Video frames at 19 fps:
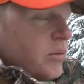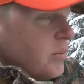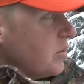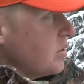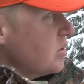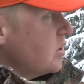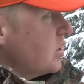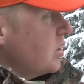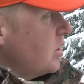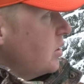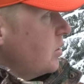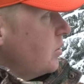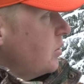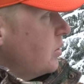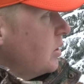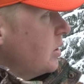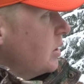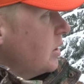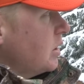from the snow.
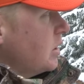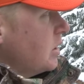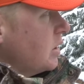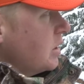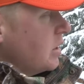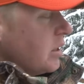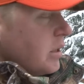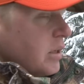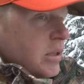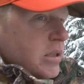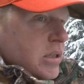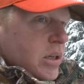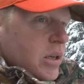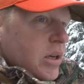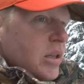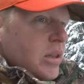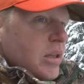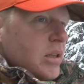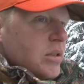So
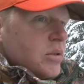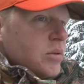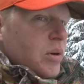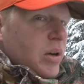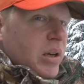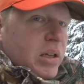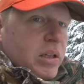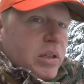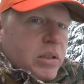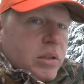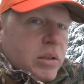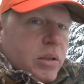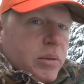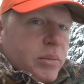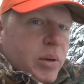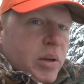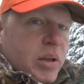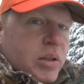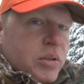at this range,
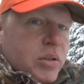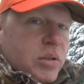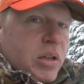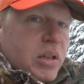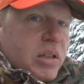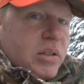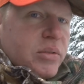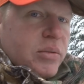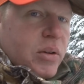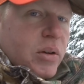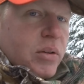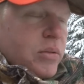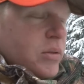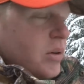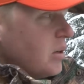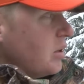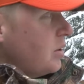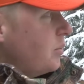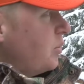my 185
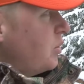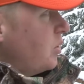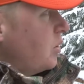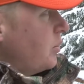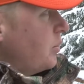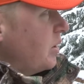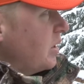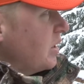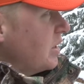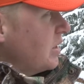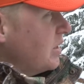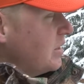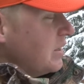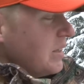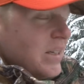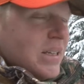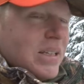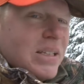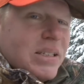Greenland Perlmutter
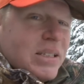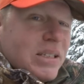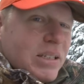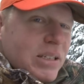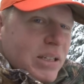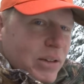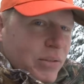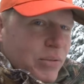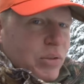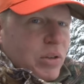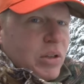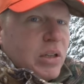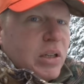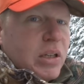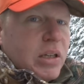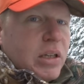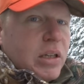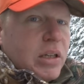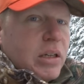is
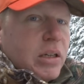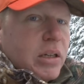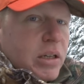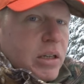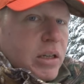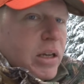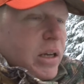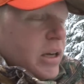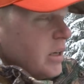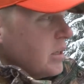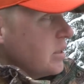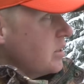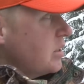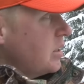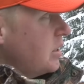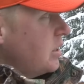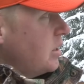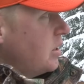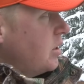definitely going to
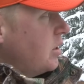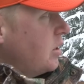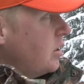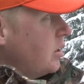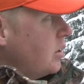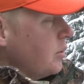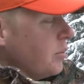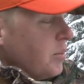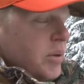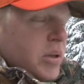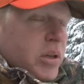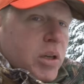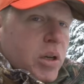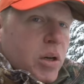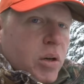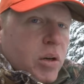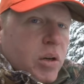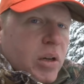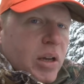exit, but you
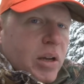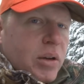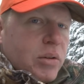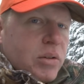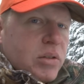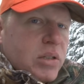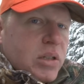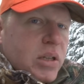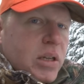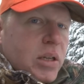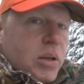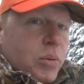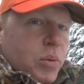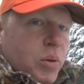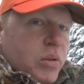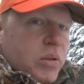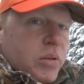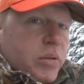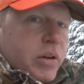can't guarantee
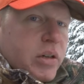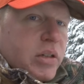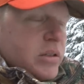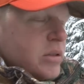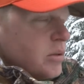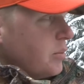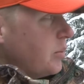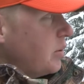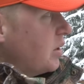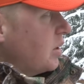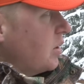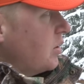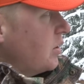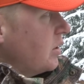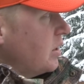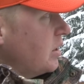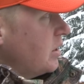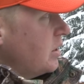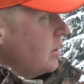what direction it'll be
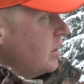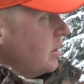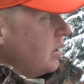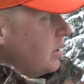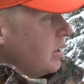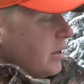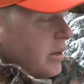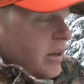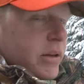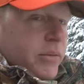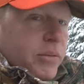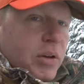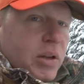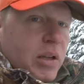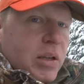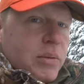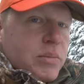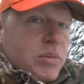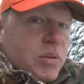going in. If it
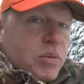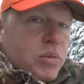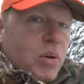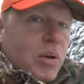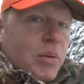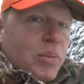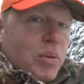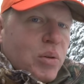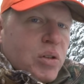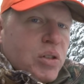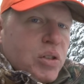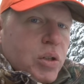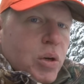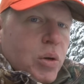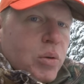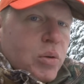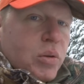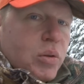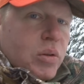clips a rib or a
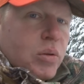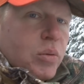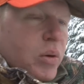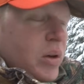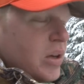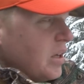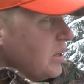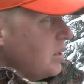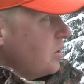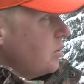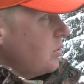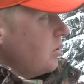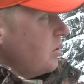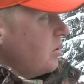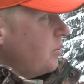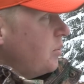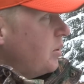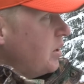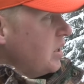shoulder on the way in through
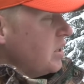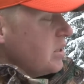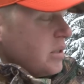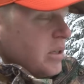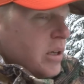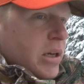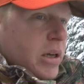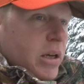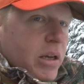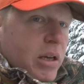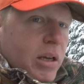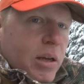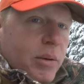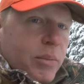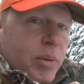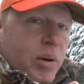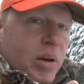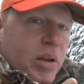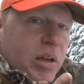the beast,
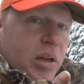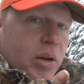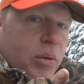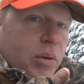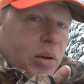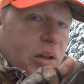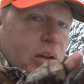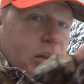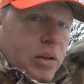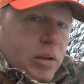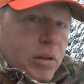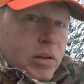it might go in